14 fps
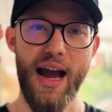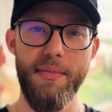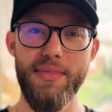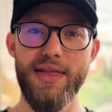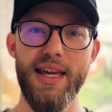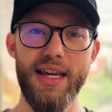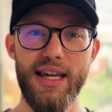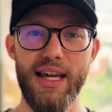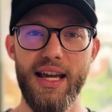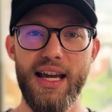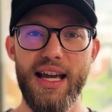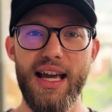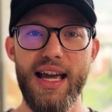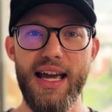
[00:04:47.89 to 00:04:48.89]
I'm
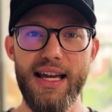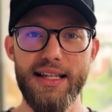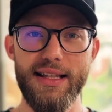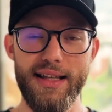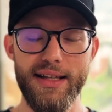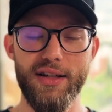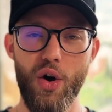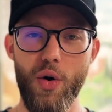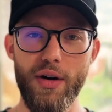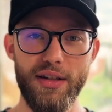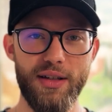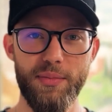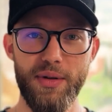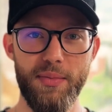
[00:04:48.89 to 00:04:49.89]
thinking, is this
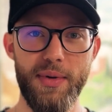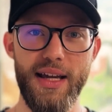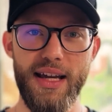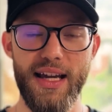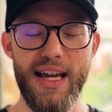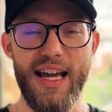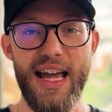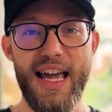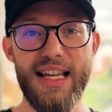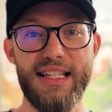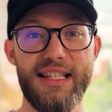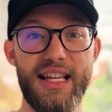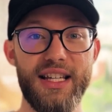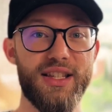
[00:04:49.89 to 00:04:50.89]
going to be me?
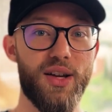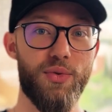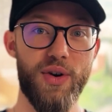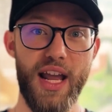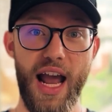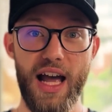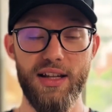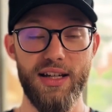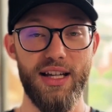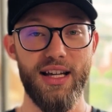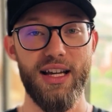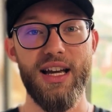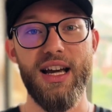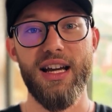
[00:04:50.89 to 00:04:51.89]
Is this the
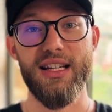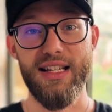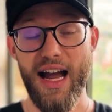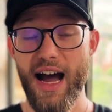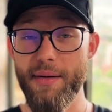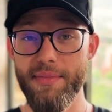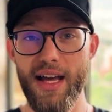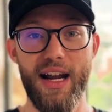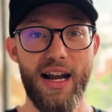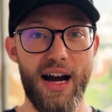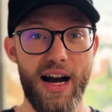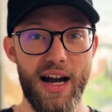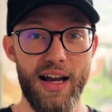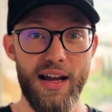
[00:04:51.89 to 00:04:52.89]
reality? Because I'm that
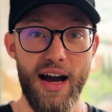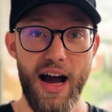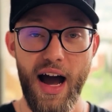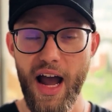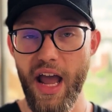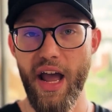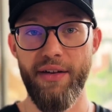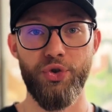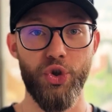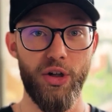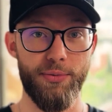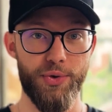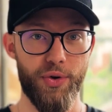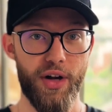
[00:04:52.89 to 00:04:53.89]
guy. I have
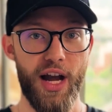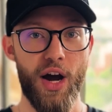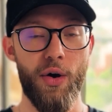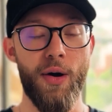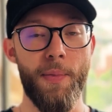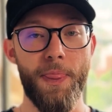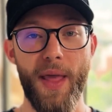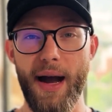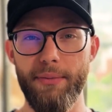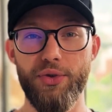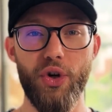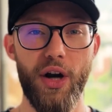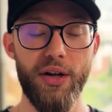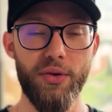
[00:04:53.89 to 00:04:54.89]
dreams right now. I'm
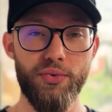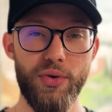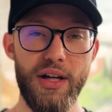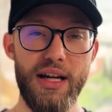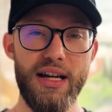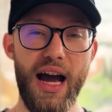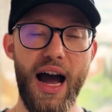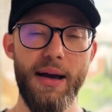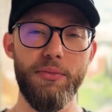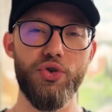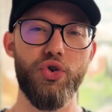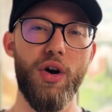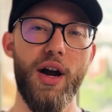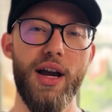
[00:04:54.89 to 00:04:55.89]
trying to read. I'm
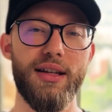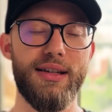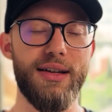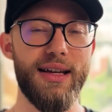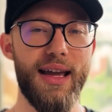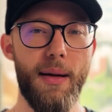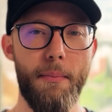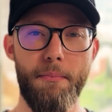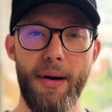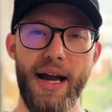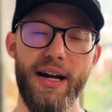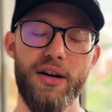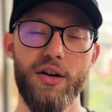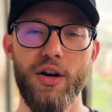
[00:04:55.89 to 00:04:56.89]
trying to get
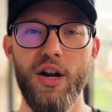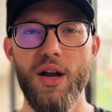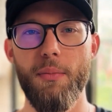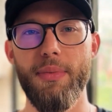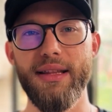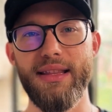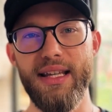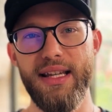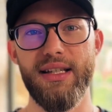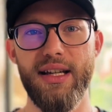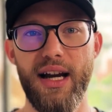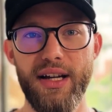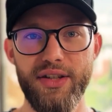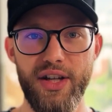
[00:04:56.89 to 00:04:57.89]
better. But these
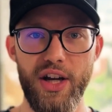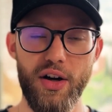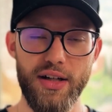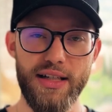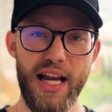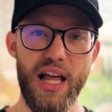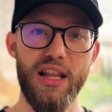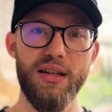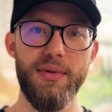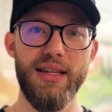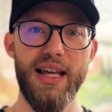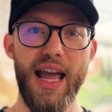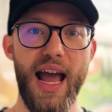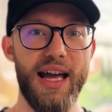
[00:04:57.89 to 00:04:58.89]
guys here are telling
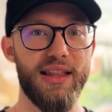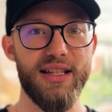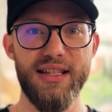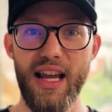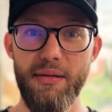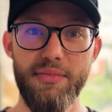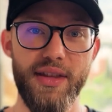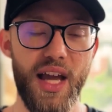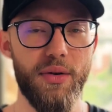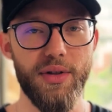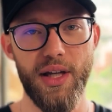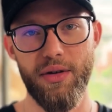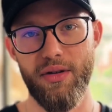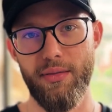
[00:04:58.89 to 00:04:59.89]
me they had the same thing
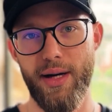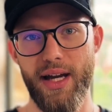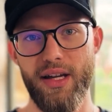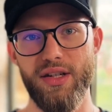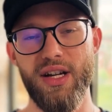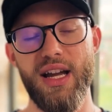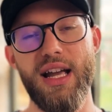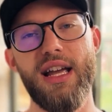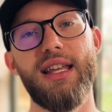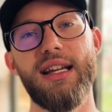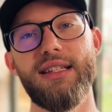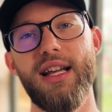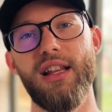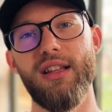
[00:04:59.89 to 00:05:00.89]
when they were my age.
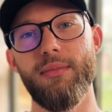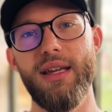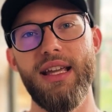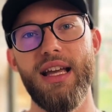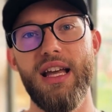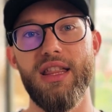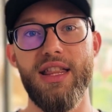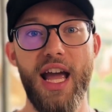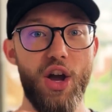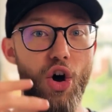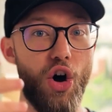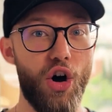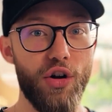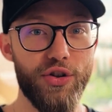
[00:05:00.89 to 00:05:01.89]
They're telling me they
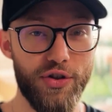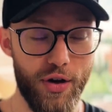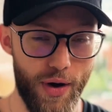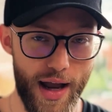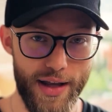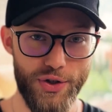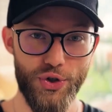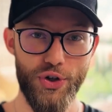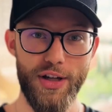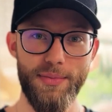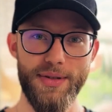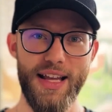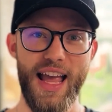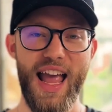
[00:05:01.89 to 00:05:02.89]
also had
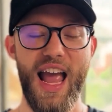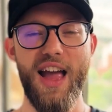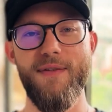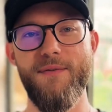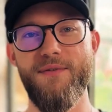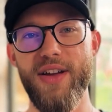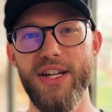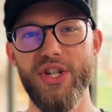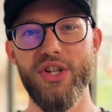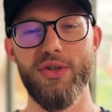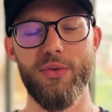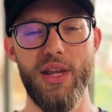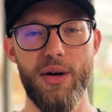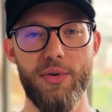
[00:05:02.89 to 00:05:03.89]
dreams and
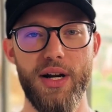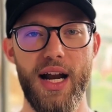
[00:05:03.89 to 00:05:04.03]
visions when they were